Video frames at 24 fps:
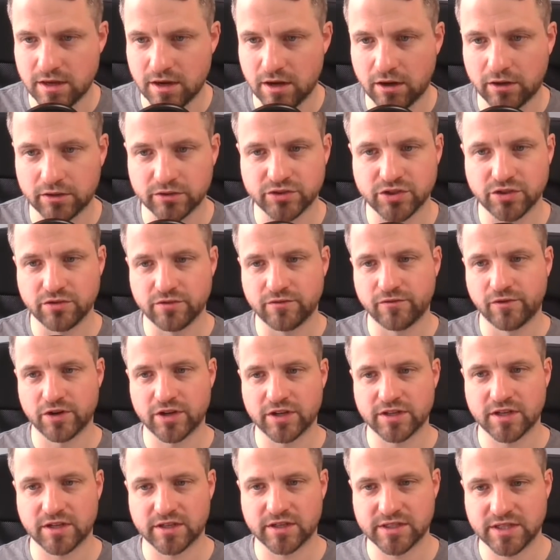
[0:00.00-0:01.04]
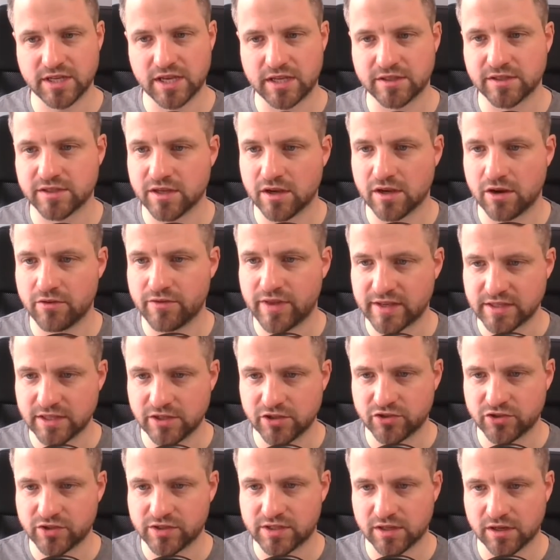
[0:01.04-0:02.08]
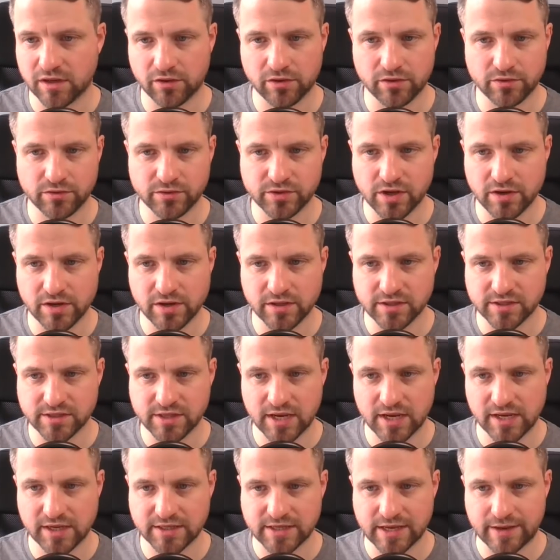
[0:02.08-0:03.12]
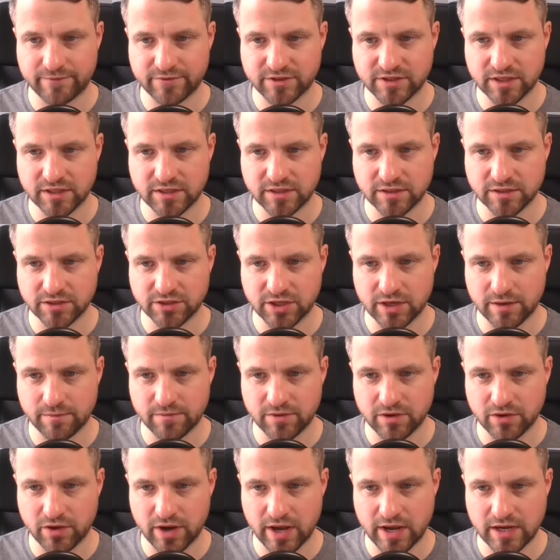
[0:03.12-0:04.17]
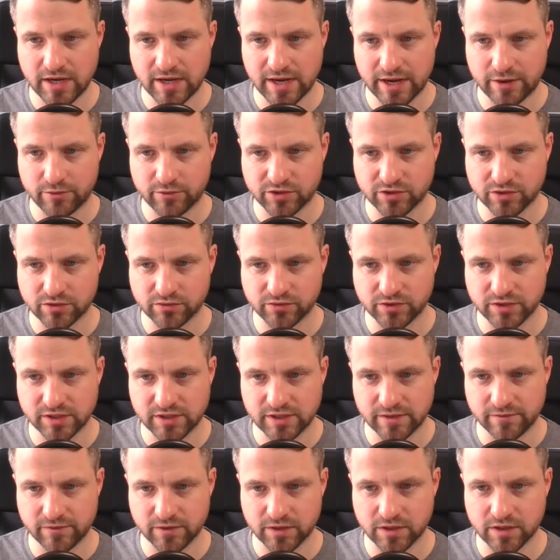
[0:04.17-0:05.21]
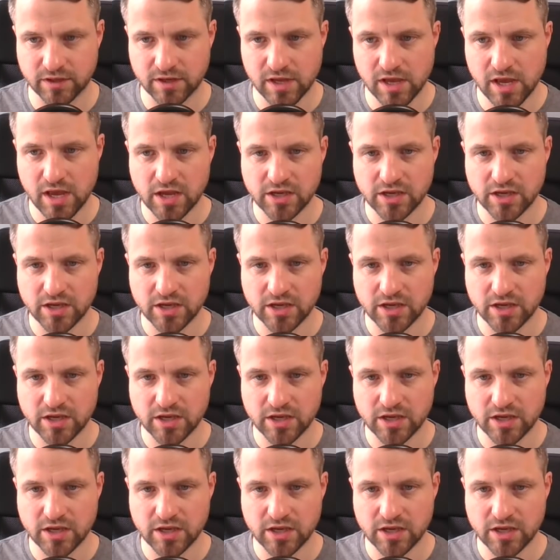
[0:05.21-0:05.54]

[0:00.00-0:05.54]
oh, dude, Vonatar says, so that's interesting. I thought it was only the state exam for citizenship, not any language school certificate.